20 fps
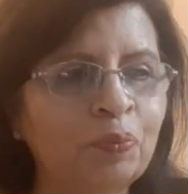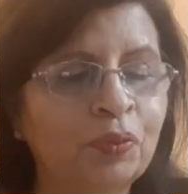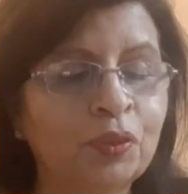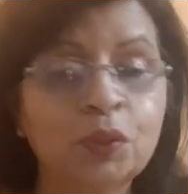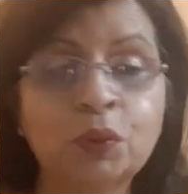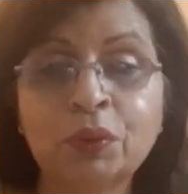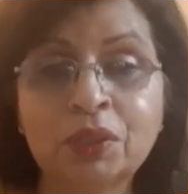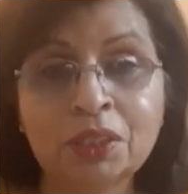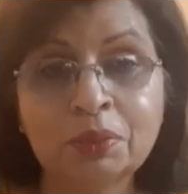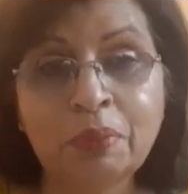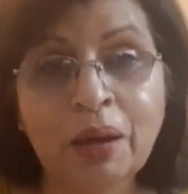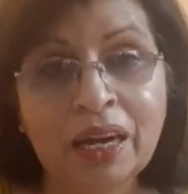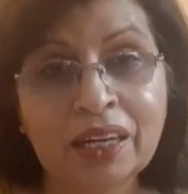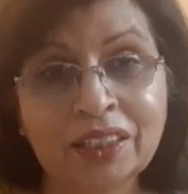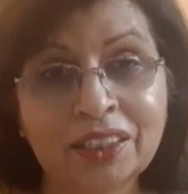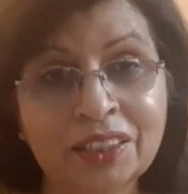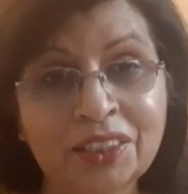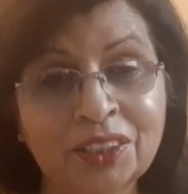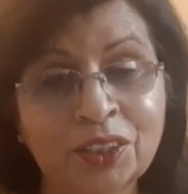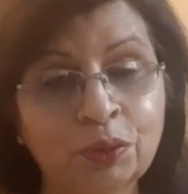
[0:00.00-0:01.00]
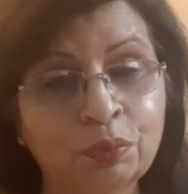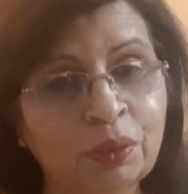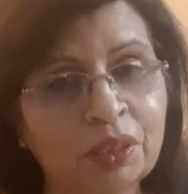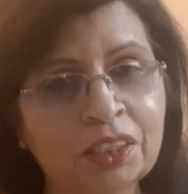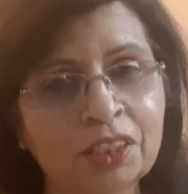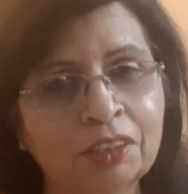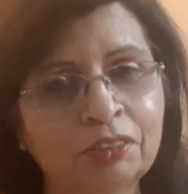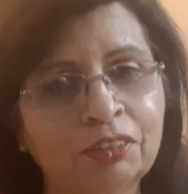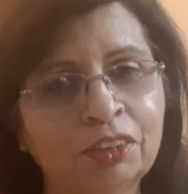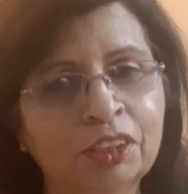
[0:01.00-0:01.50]
Swiss banks. You
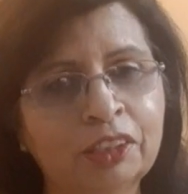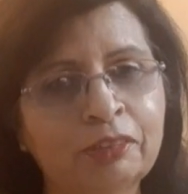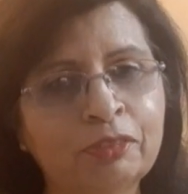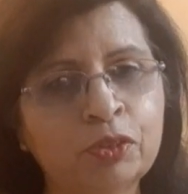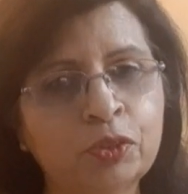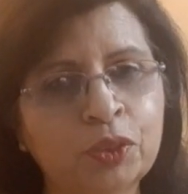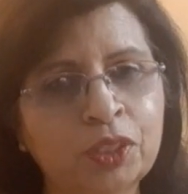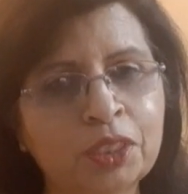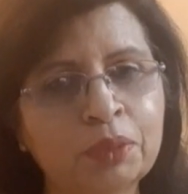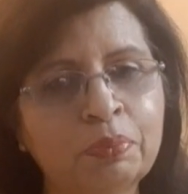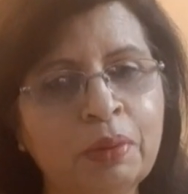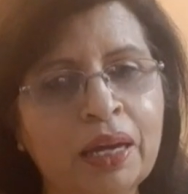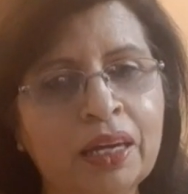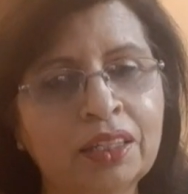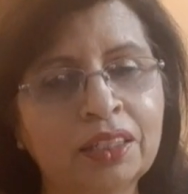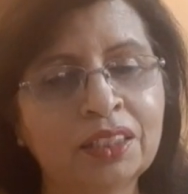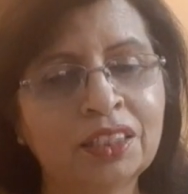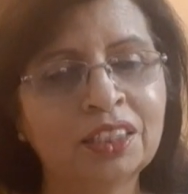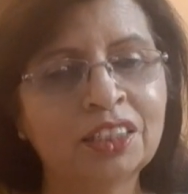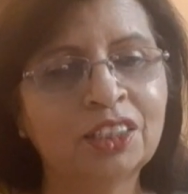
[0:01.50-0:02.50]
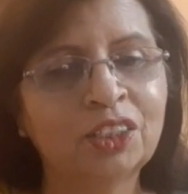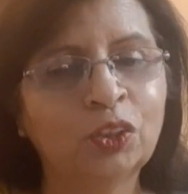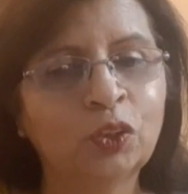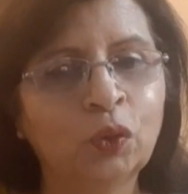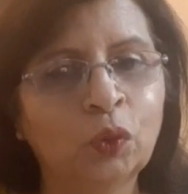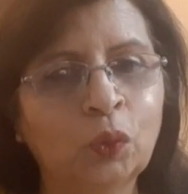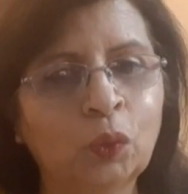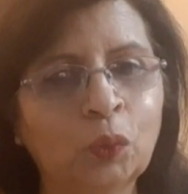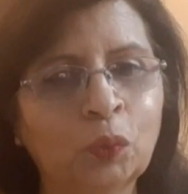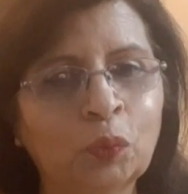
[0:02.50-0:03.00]
must have heard of Swiss banks.
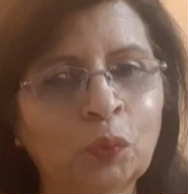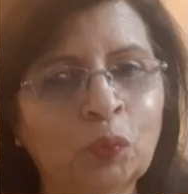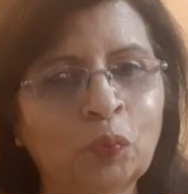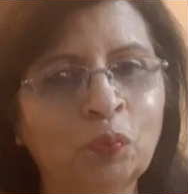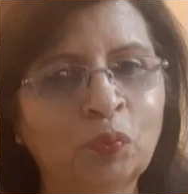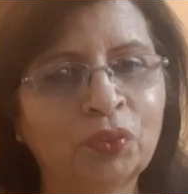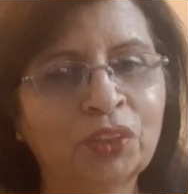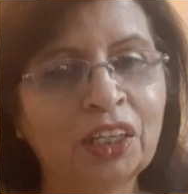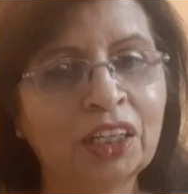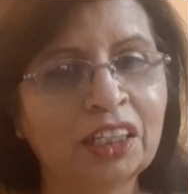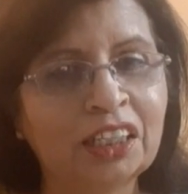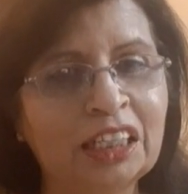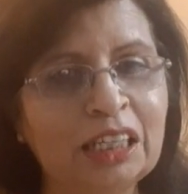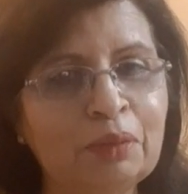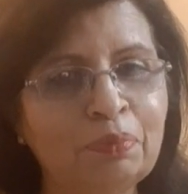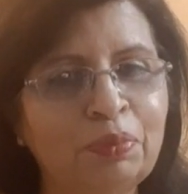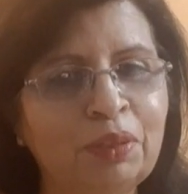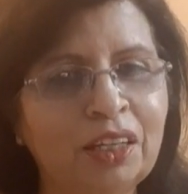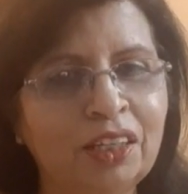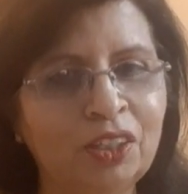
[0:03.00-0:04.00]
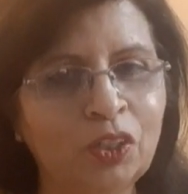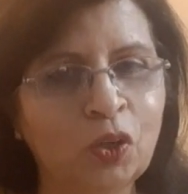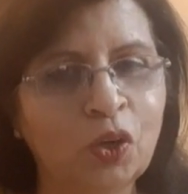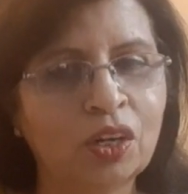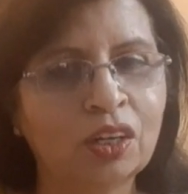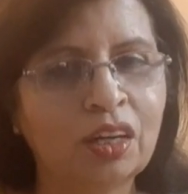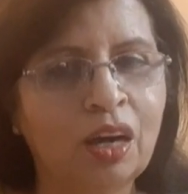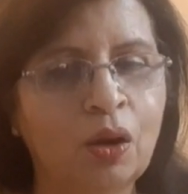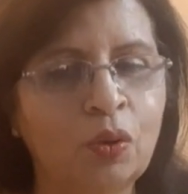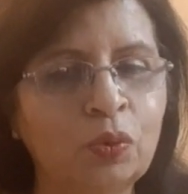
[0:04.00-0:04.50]
They keep your
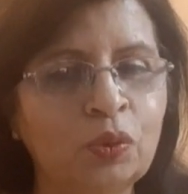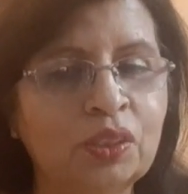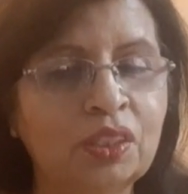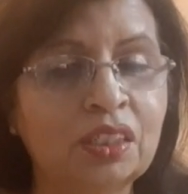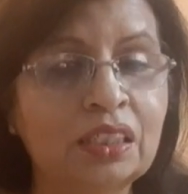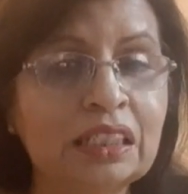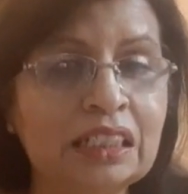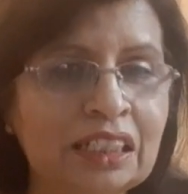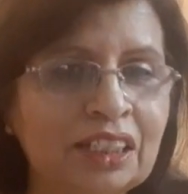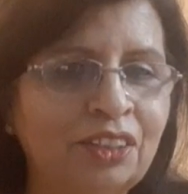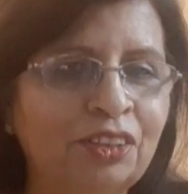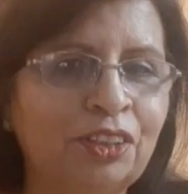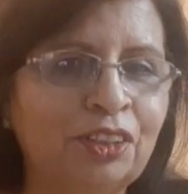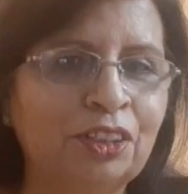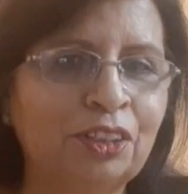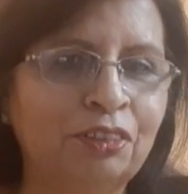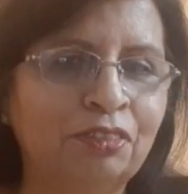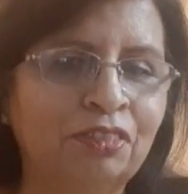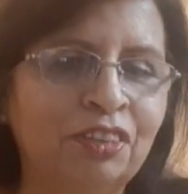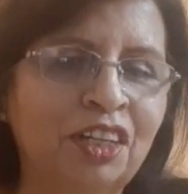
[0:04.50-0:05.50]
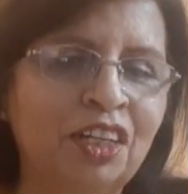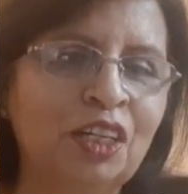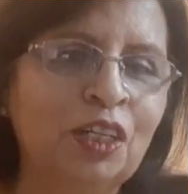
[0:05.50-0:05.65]
accounts secretive.